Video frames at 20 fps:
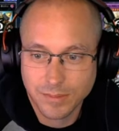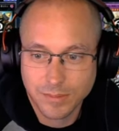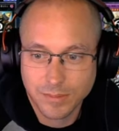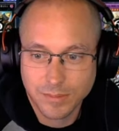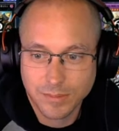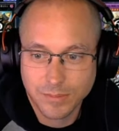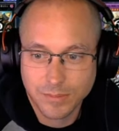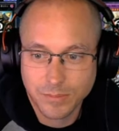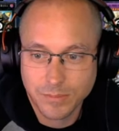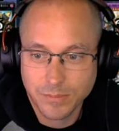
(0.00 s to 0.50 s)

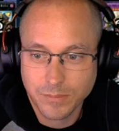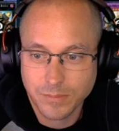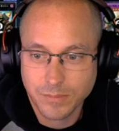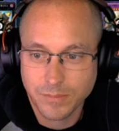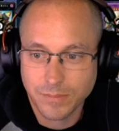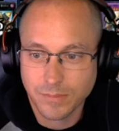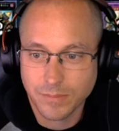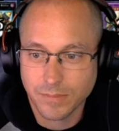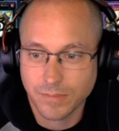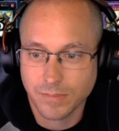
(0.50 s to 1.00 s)

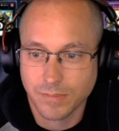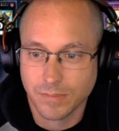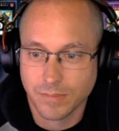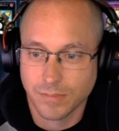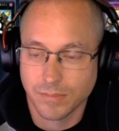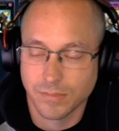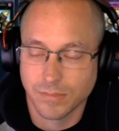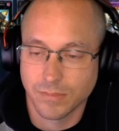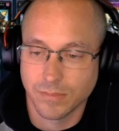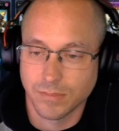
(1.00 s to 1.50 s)

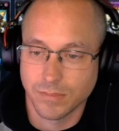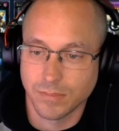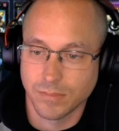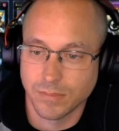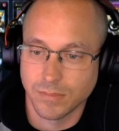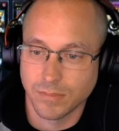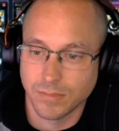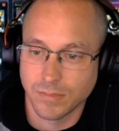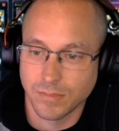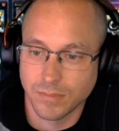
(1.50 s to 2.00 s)

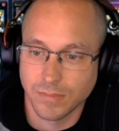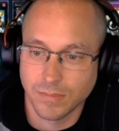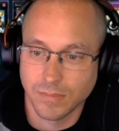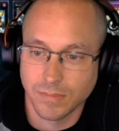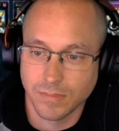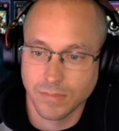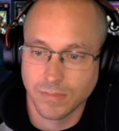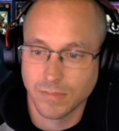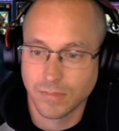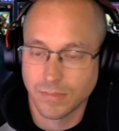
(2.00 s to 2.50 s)

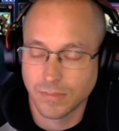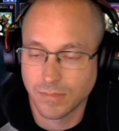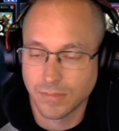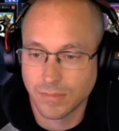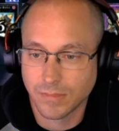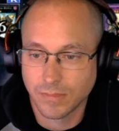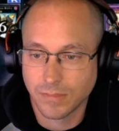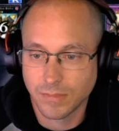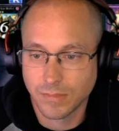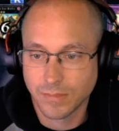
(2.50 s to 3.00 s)

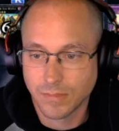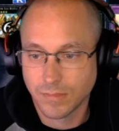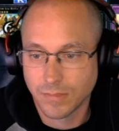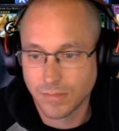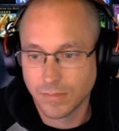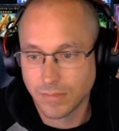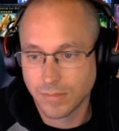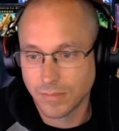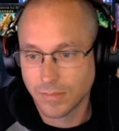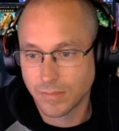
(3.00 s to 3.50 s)

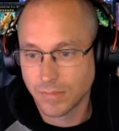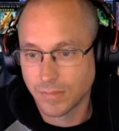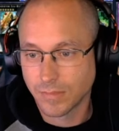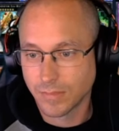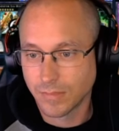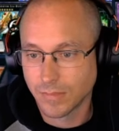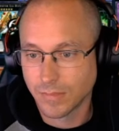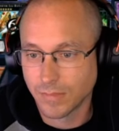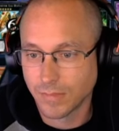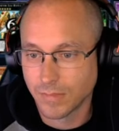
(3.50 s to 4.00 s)

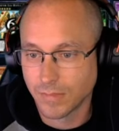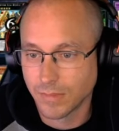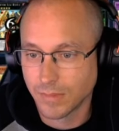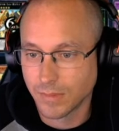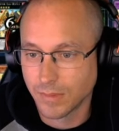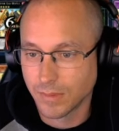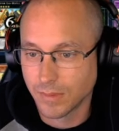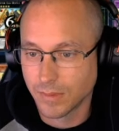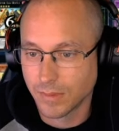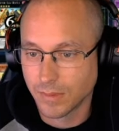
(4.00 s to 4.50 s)

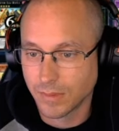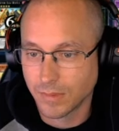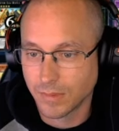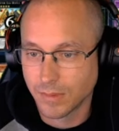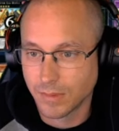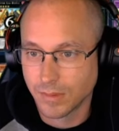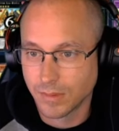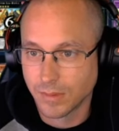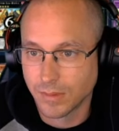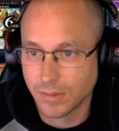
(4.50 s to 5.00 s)

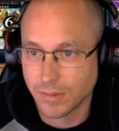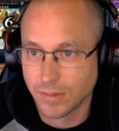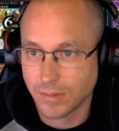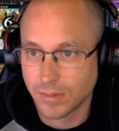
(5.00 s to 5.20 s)
[no speech]